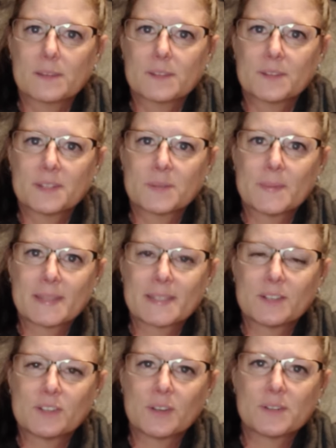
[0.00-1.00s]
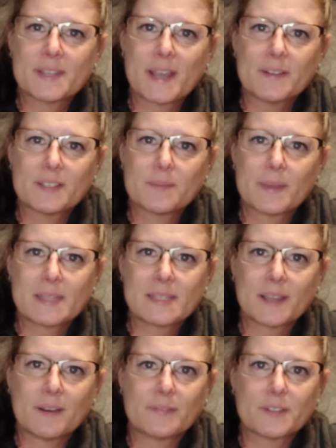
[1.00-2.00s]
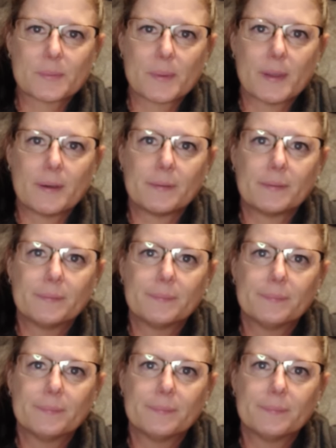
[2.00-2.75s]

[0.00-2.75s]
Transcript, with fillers: So this message goes out to myself as well.